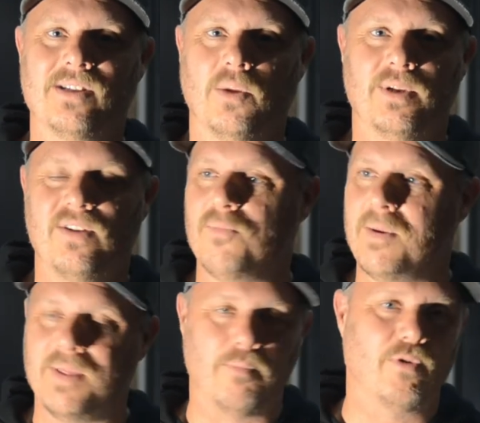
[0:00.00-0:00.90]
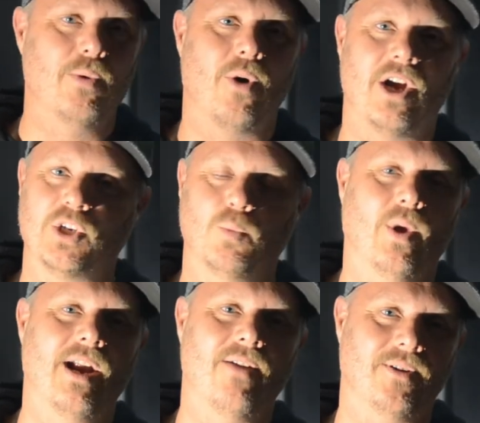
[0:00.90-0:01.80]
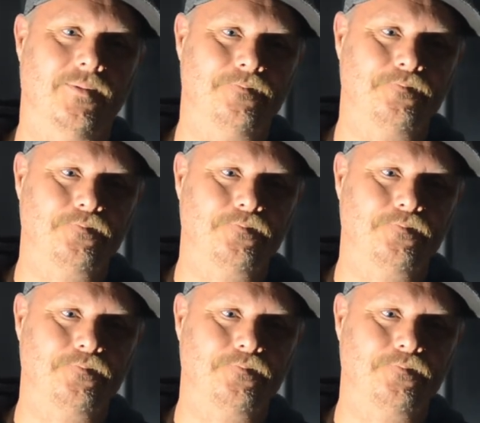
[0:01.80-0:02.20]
it a little bit different. Maybe they pre wash and whatever.